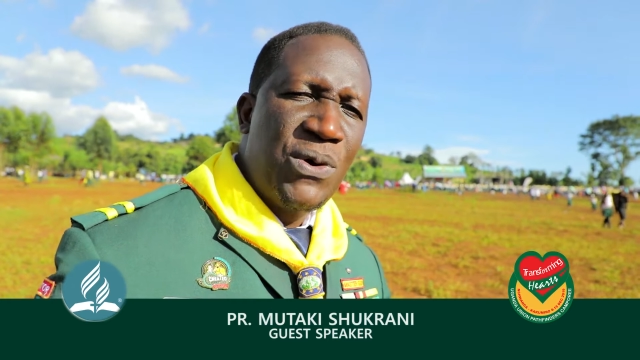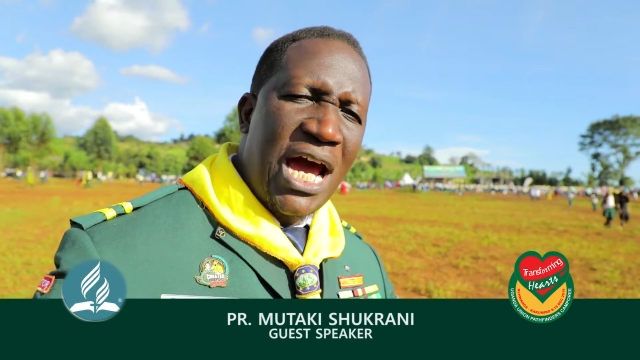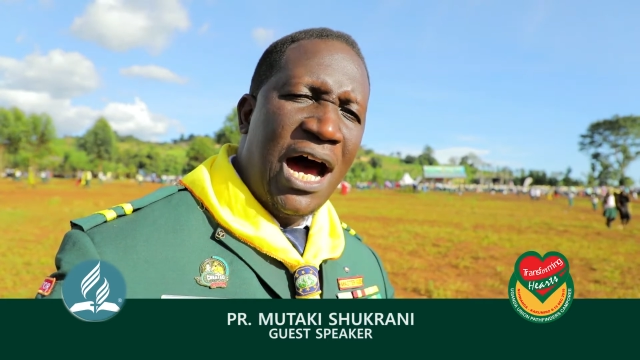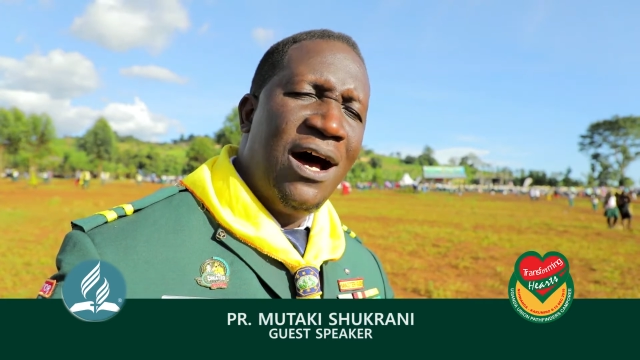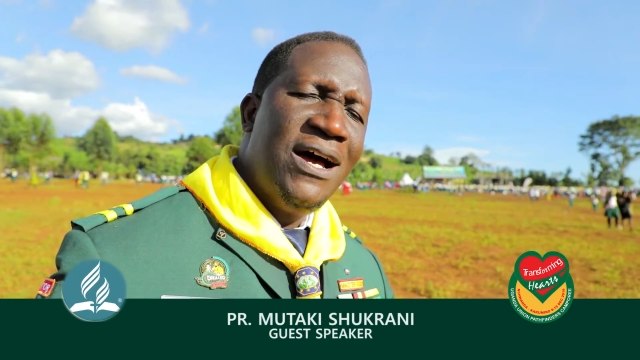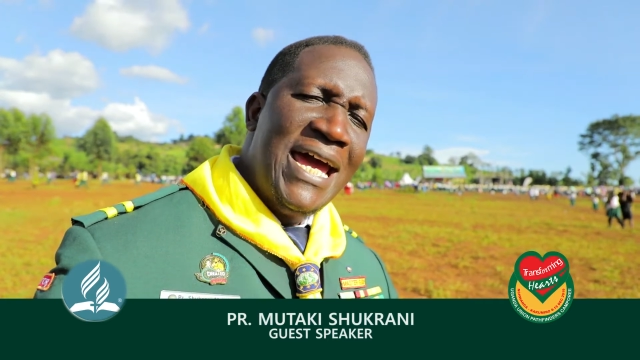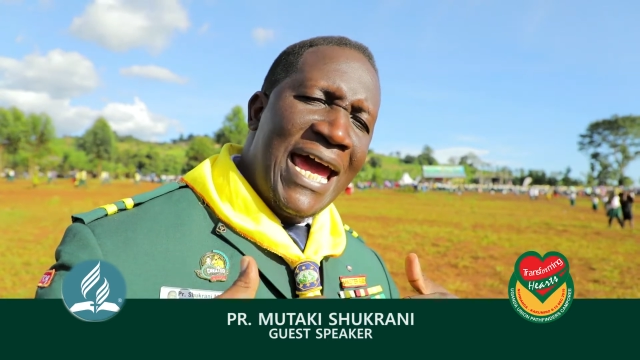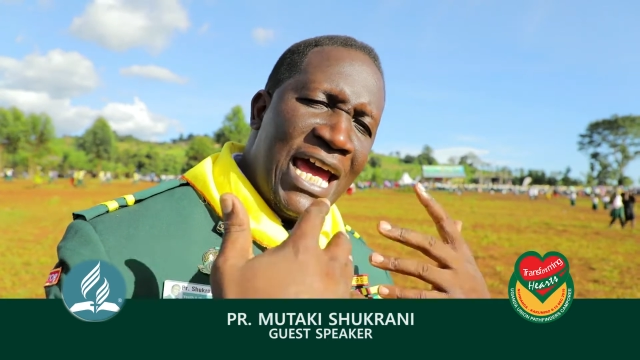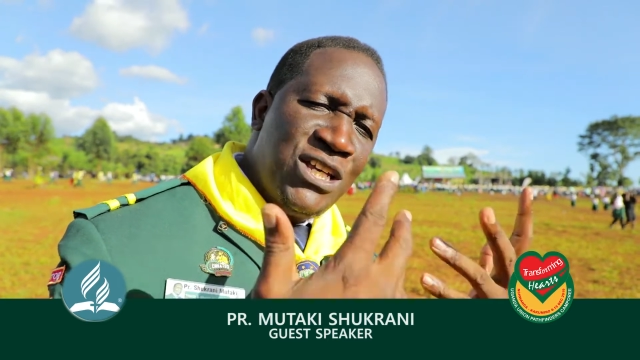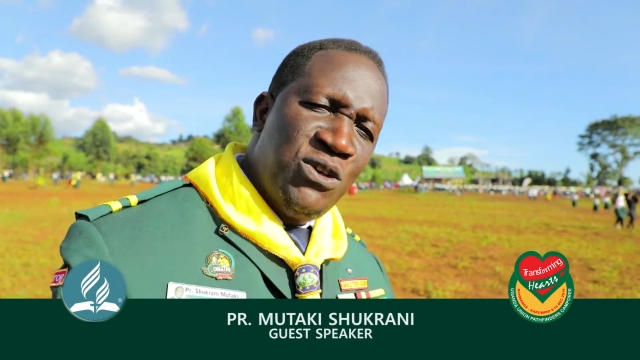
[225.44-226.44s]
we are
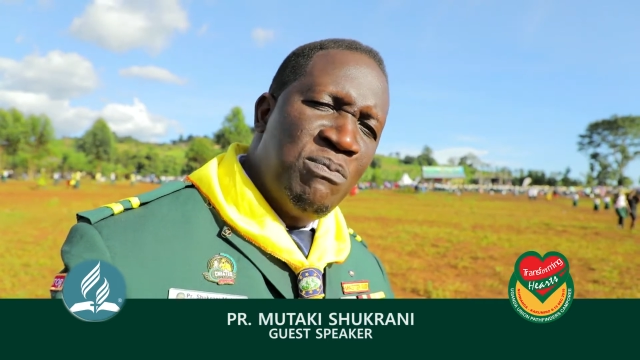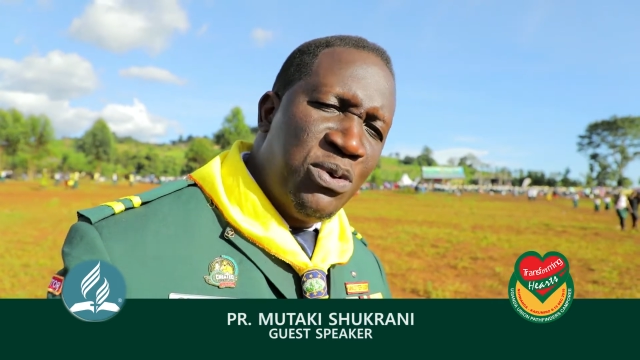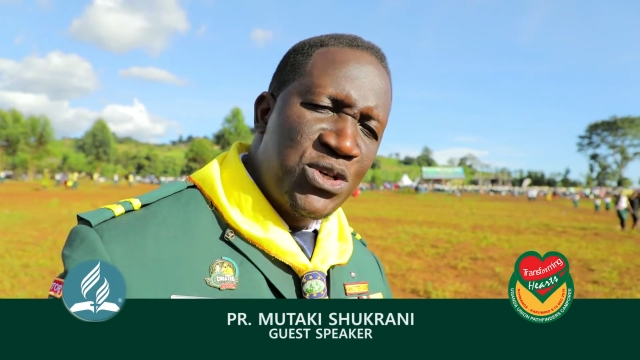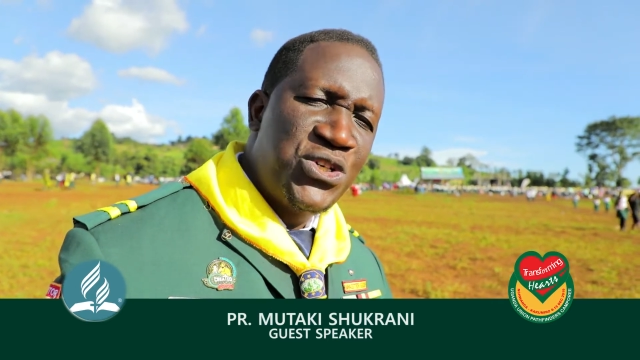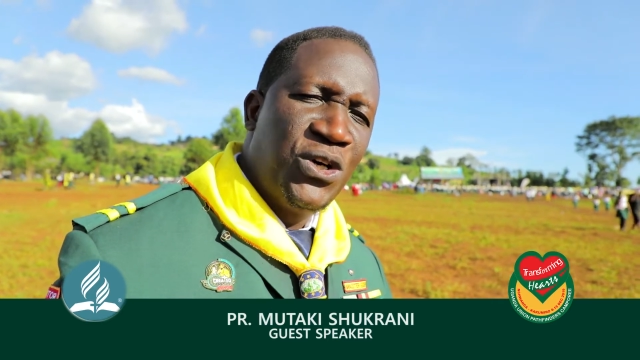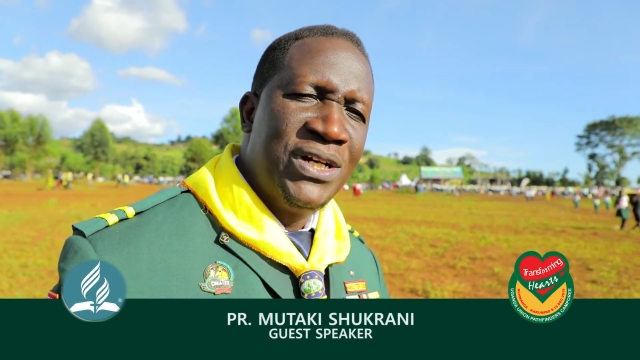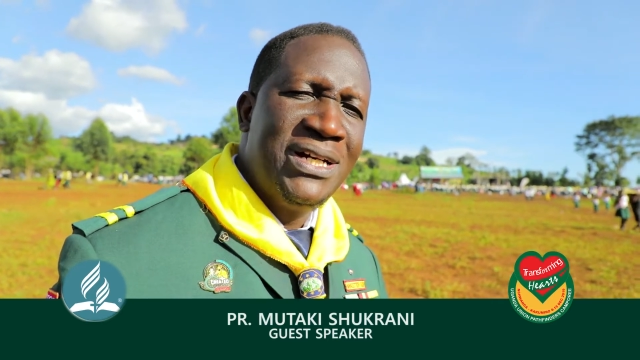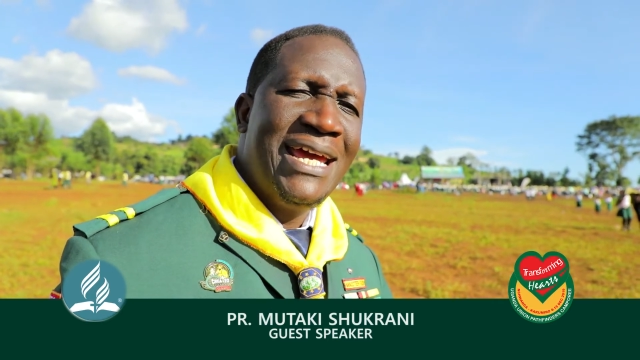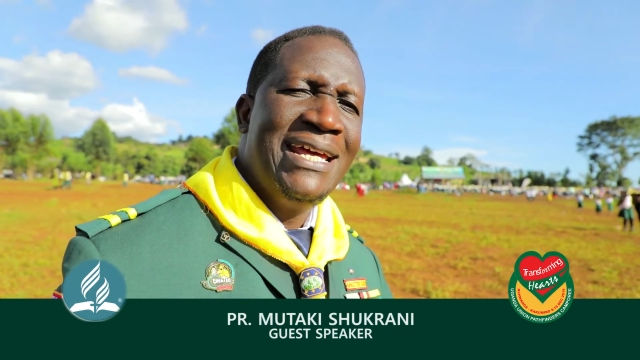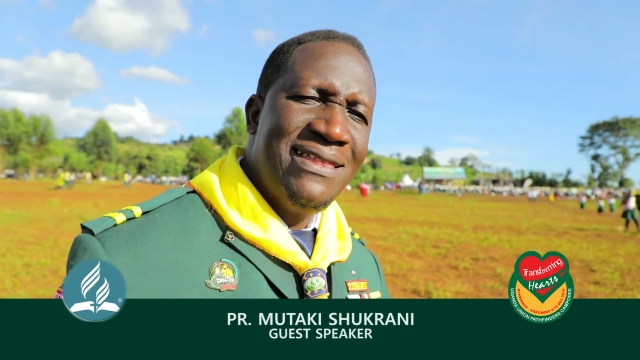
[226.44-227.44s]
as you push on
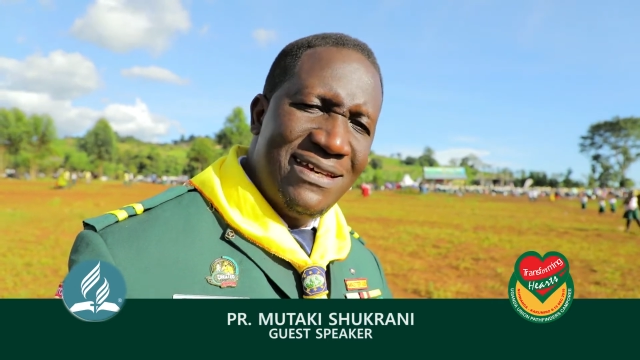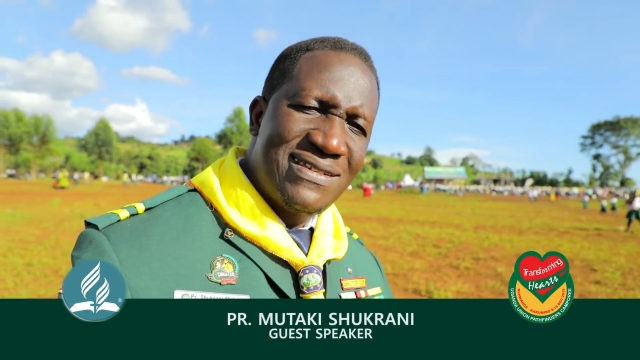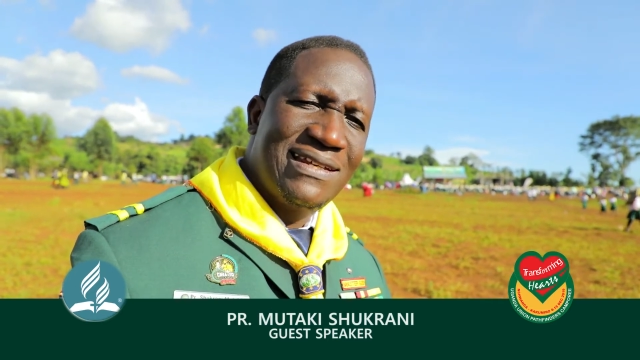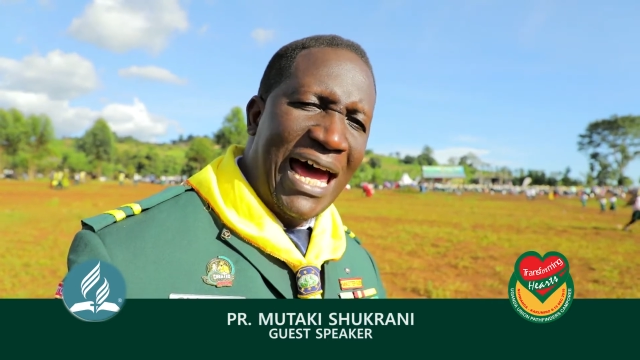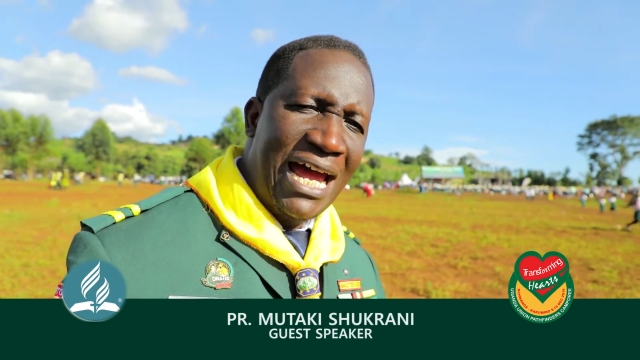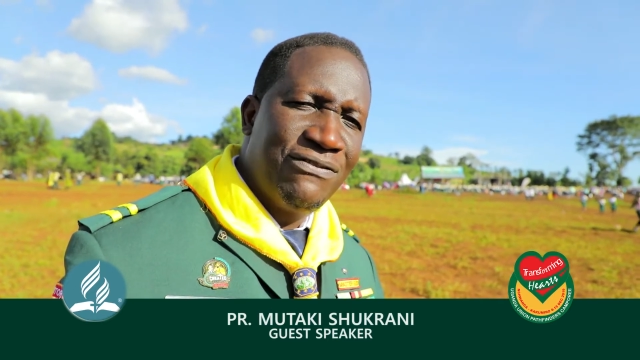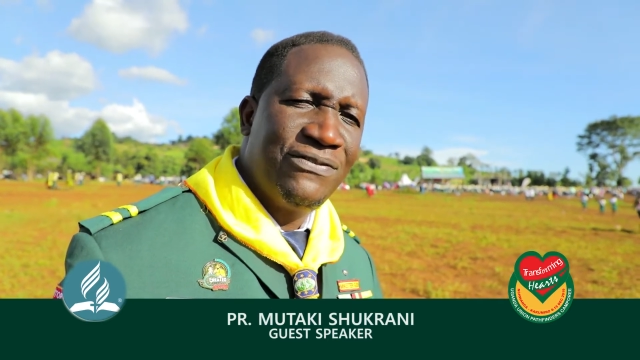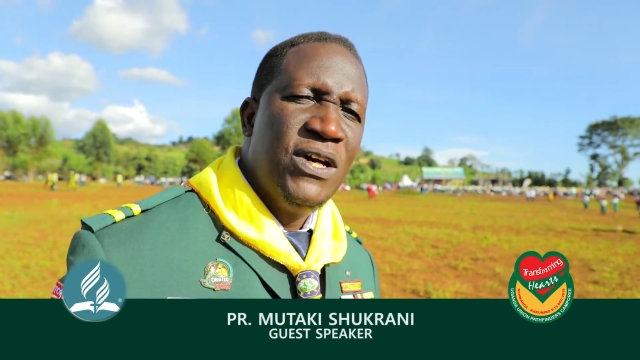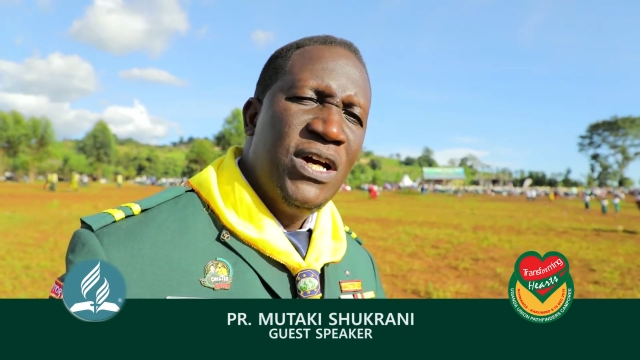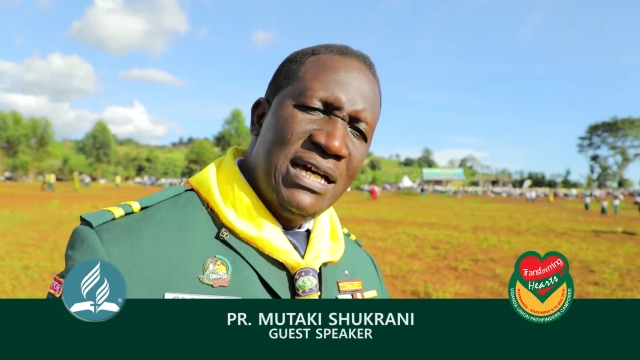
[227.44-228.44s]
in this life,
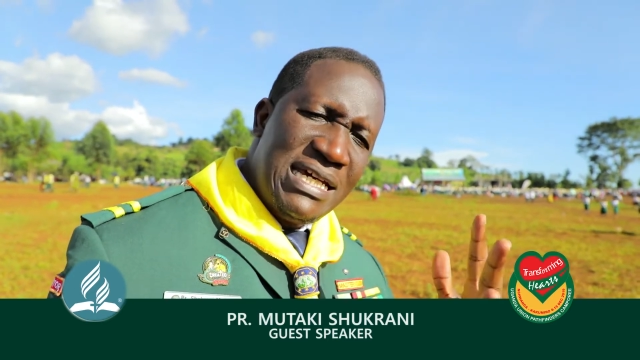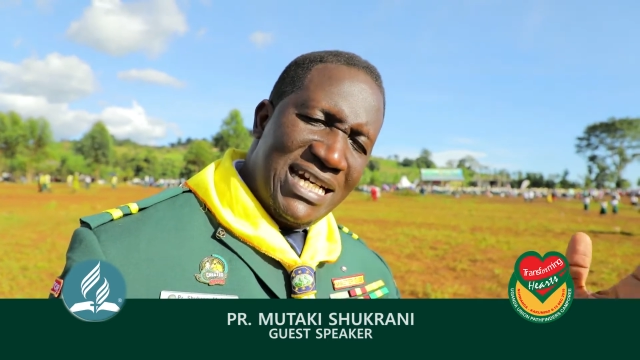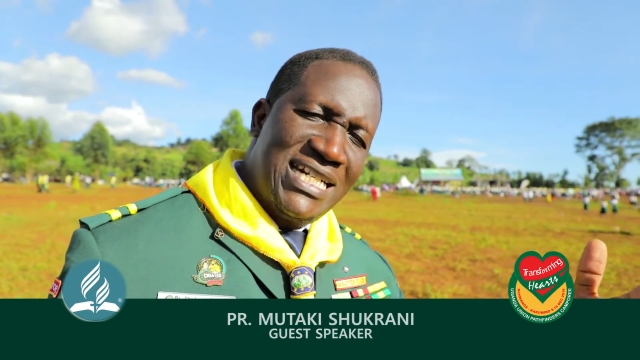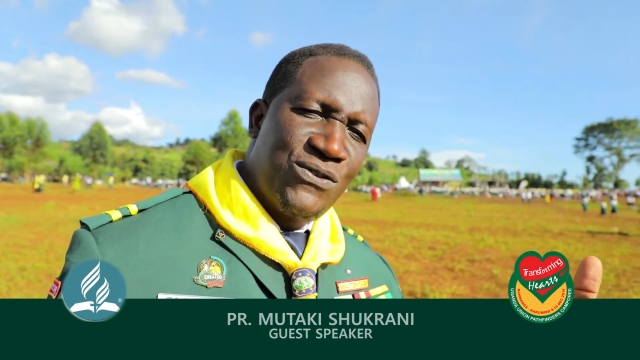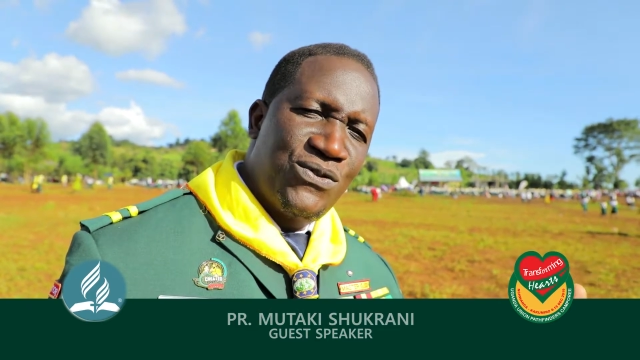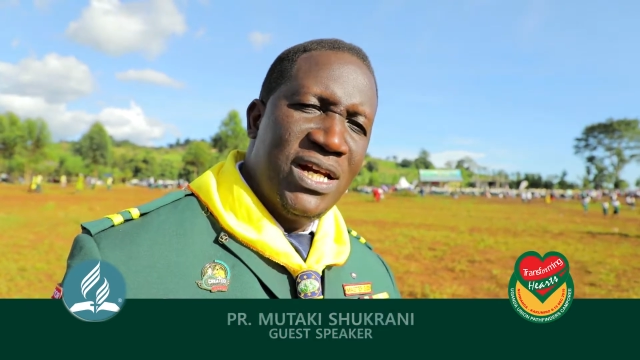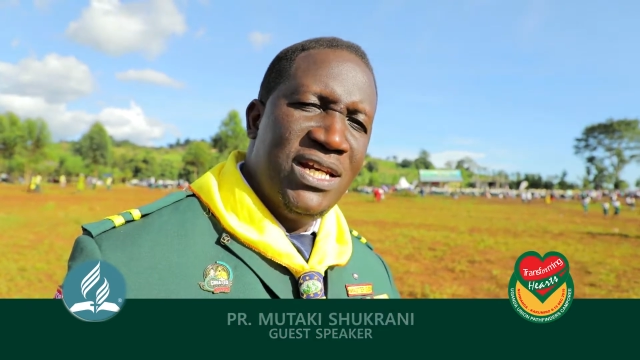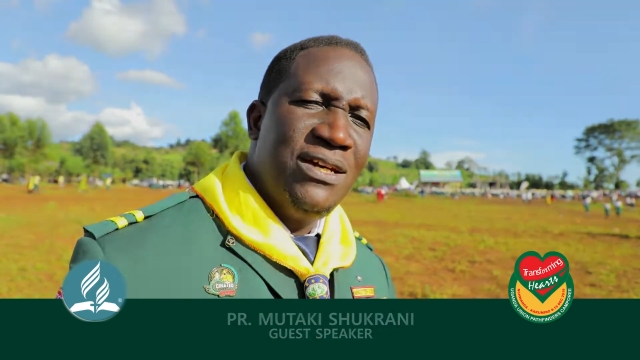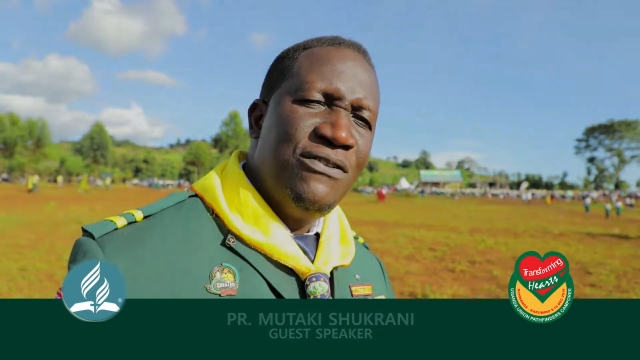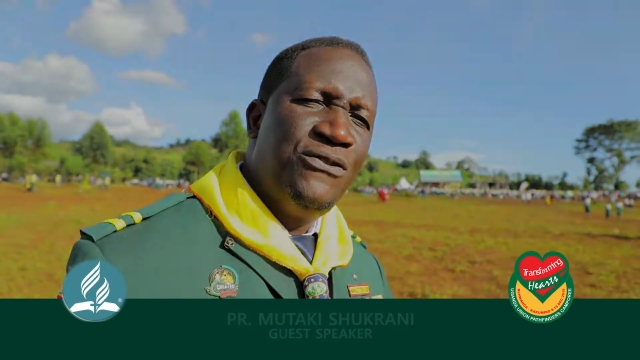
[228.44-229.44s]
getting
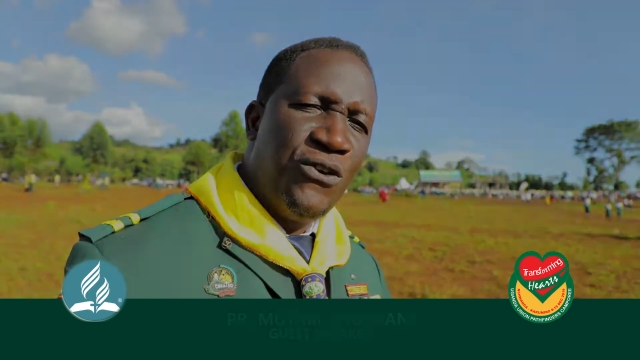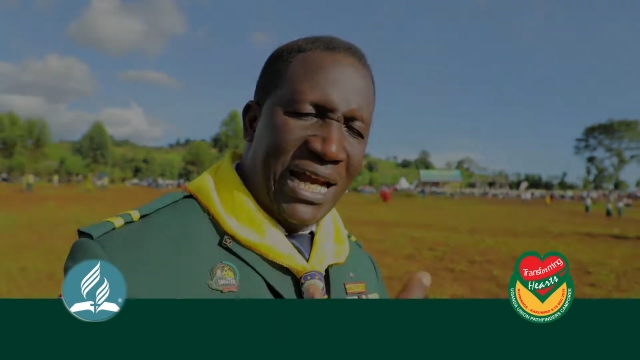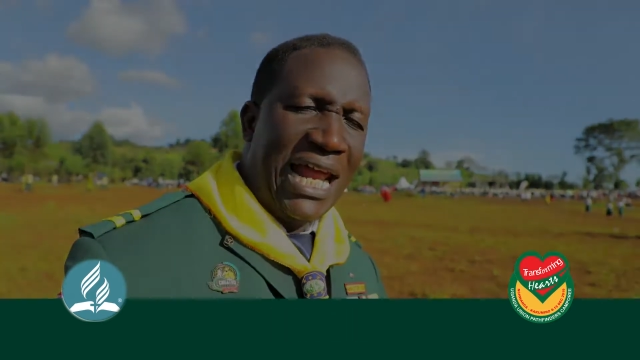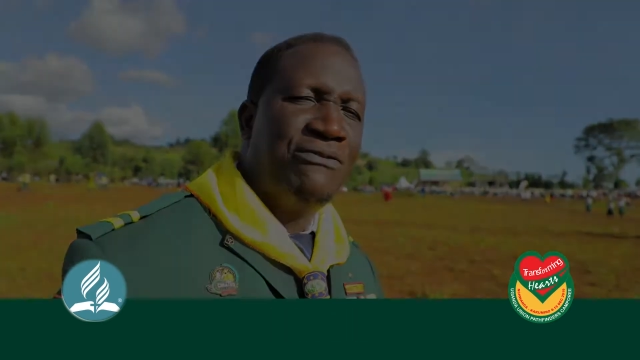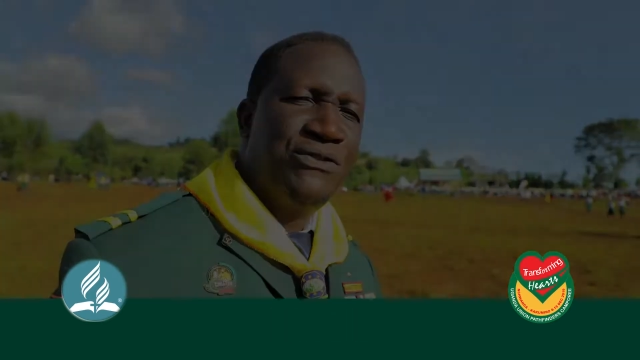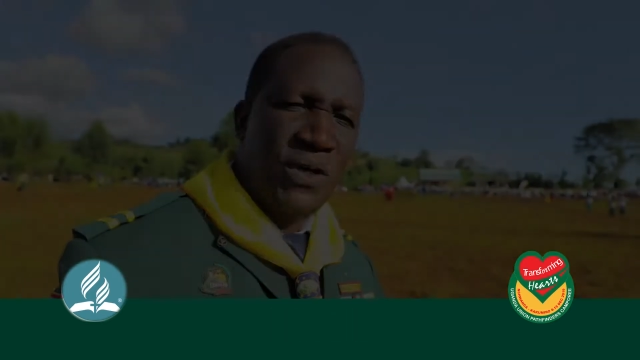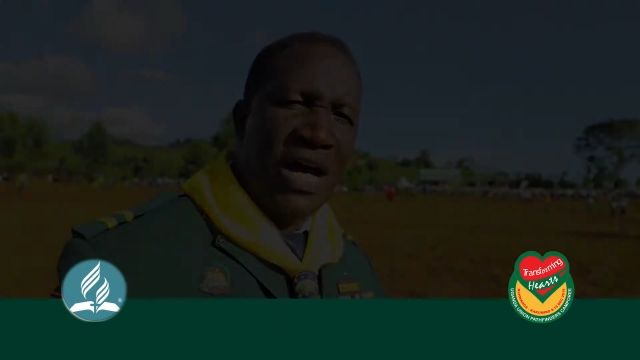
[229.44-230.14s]
ready for a life to